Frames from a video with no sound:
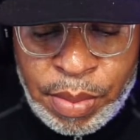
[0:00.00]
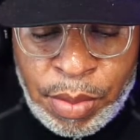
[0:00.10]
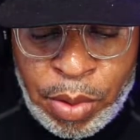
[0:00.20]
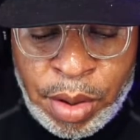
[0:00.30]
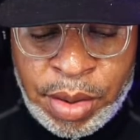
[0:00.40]

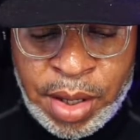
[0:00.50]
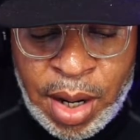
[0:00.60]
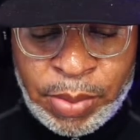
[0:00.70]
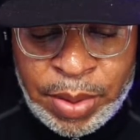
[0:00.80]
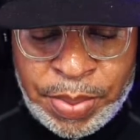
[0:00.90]
more than I
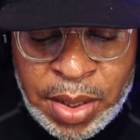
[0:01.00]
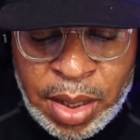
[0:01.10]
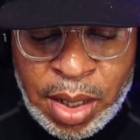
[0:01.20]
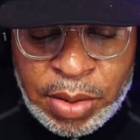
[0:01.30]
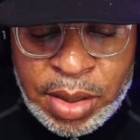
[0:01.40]
would pick
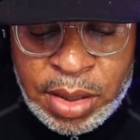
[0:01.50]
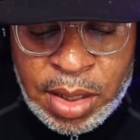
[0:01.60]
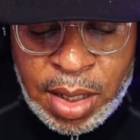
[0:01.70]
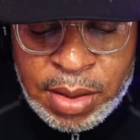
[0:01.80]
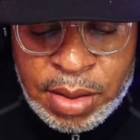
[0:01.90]
Keldon
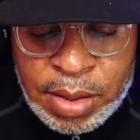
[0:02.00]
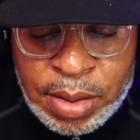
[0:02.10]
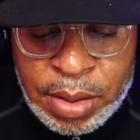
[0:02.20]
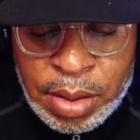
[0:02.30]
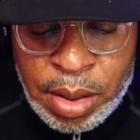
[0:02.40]
Johnson
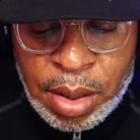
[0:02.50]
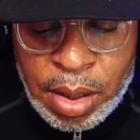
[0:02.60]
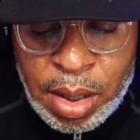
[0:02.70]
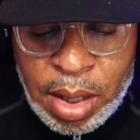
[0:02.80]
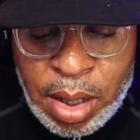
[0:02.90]

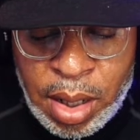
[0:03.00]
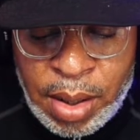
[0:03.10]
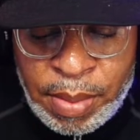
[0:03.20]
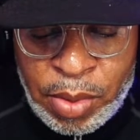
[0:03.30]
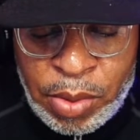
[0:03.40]

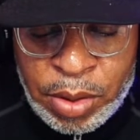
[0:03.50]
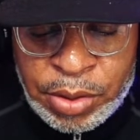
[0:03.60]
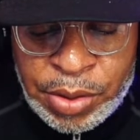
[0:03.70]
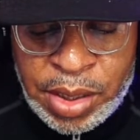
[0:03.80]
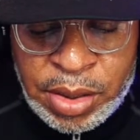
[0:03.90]
or
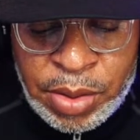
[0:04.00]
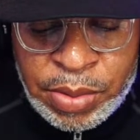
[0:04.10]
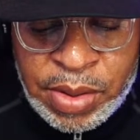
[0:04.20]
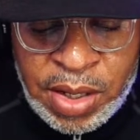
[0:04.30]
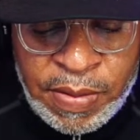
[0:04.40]
Trey
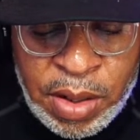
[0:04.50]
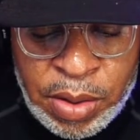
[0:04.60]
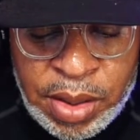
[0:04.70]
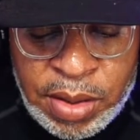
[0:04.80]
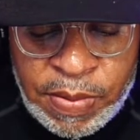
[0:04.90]
Jones, even though
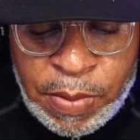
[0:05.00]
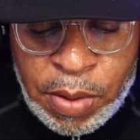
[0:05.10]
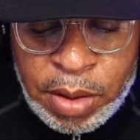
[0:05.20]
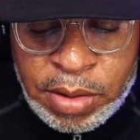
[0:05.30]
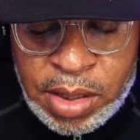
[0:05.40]
he's
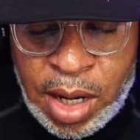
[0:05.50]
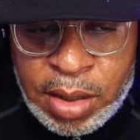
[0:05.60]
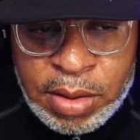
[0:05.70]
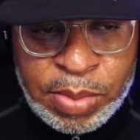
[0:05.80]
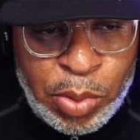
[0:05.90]

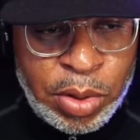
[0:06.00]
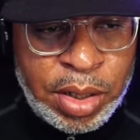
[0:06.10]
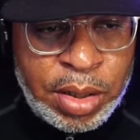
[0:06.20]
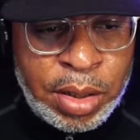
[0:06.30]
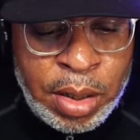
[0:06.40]
$400 more
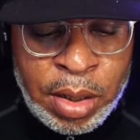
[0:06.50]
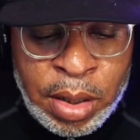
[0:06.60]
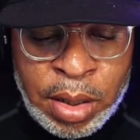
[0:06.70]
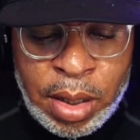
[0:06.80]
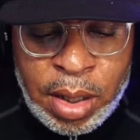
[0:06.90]
than
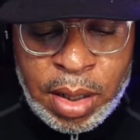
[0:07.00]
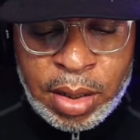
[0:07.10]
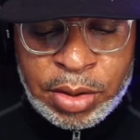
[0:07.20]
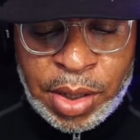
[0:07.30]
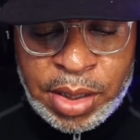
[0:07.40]

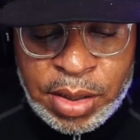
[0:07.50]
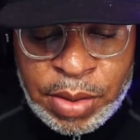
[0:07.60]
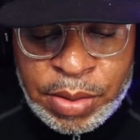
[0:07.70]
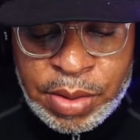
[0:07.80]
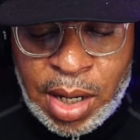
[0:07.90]
Trey
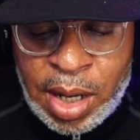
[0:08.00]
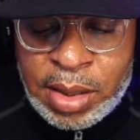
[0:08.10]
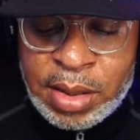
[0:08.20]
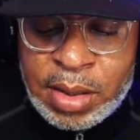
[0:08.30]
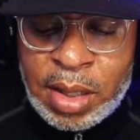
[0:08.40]
Jones. I
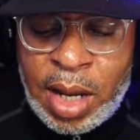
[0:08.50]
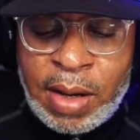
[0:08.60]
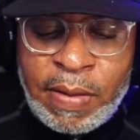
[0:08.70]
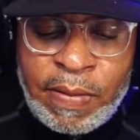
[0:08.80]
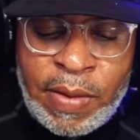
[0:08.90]
just like
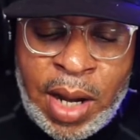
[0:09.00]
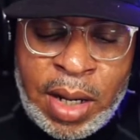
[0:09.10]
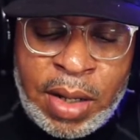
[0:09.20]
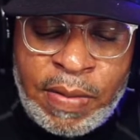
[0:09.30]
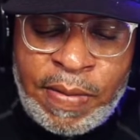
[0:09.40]

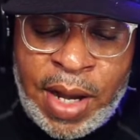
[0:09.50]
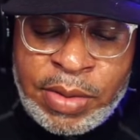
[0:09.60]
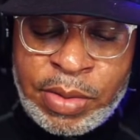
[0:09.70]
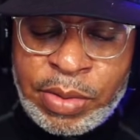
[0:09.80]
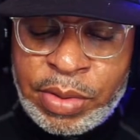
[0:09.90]

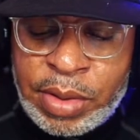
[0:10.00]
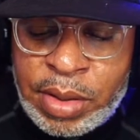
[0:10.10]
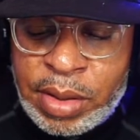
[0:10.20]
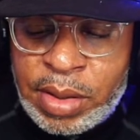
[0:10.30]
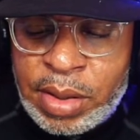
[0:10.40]
Vassal's
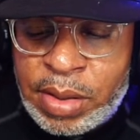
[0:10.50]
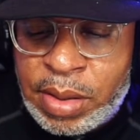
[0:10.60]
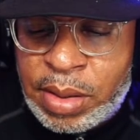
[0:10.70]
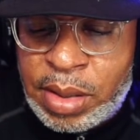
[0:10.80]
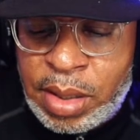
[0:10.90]

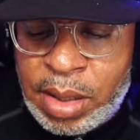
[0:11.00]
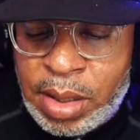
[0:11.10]
consistency,